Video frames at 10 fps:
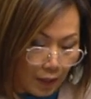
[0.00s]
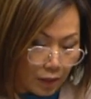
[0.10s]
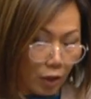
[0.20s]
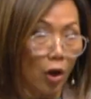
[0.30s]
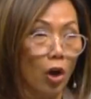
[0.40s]

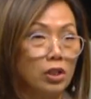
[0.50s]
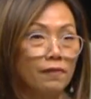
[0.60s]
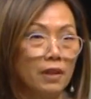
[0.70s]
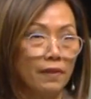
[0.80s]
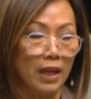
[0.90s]
The cost of
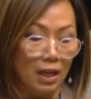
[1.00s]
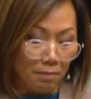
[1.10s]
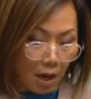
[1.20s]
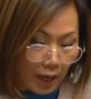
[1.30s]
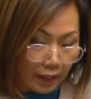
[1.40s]
living in
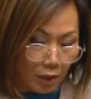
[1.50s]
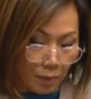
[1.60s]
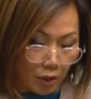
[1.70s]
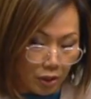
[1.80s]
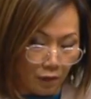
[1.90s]
my
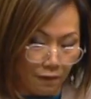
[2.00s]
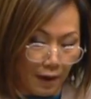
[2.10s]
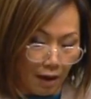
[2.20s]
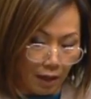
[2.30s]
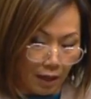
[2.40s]
community of
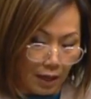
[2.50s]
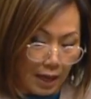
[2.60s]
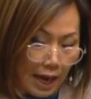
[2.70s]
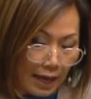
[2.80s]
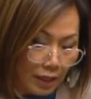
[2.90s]
Fowler
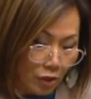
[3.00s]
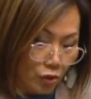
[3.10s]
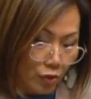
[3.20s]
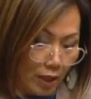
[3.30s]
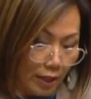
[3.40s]
and in
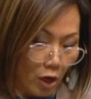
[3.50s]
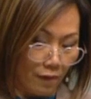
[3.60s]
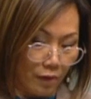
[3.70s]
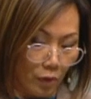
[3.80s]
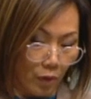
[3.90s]
Australia
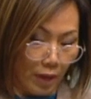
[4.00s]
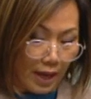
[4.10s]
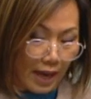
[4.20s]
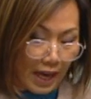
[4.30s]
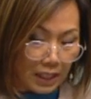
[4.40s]
overall
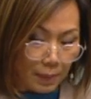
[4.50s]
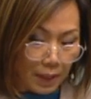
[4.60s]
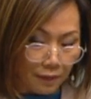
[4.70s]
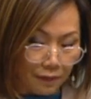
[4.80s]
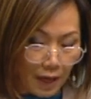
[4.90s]
has been
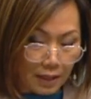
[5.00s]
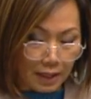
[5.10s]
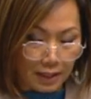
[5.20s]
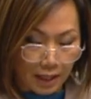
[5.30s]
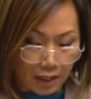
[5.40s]
the front
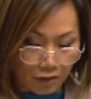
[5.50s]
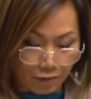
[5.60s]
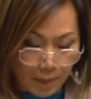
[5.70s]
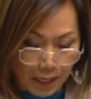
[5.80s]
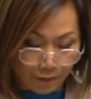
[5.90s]
and centre
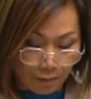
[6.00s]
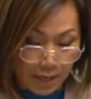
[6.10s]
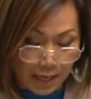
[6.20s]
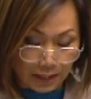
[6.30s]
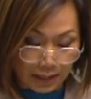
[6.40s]
for
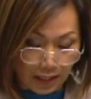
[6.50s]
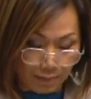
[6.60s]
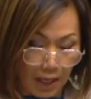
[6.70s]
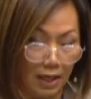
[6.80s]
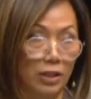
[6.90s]
me since
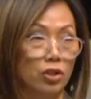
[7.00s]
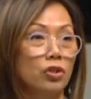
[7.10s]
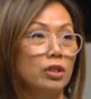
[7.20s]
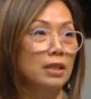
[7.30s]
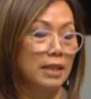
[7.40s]
my election
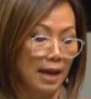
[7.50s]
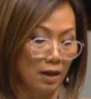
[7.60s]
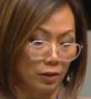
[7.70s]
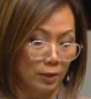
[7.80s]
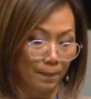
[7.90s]
to this
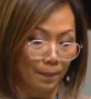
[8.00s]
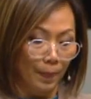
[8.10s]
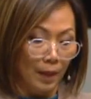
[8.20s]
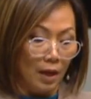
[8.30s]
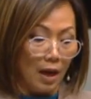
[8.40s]
House.
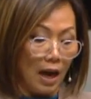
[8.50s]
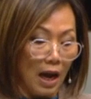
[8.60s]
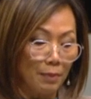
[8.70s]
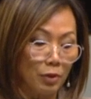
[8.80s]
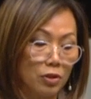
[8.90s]
I
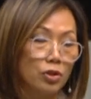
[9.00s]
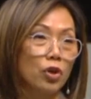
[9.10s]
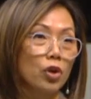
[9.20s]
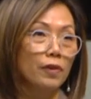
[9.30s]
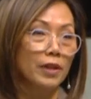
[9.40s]
am
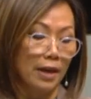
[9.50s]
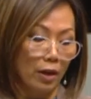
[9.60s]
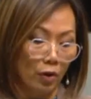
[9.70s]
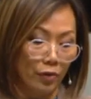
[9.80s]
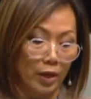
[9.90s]
concerned for the
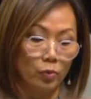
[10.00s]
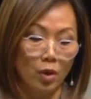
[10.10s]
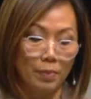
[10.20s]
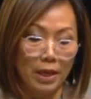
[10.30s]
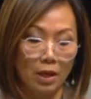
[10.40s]
health and
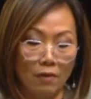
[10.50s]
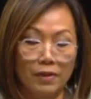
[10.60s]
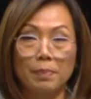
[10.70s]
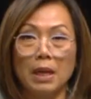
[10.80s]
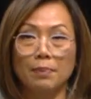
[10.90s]
well-being of
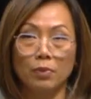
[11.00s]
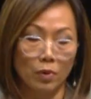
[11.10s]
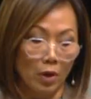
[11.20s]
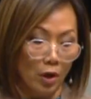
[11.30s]
the people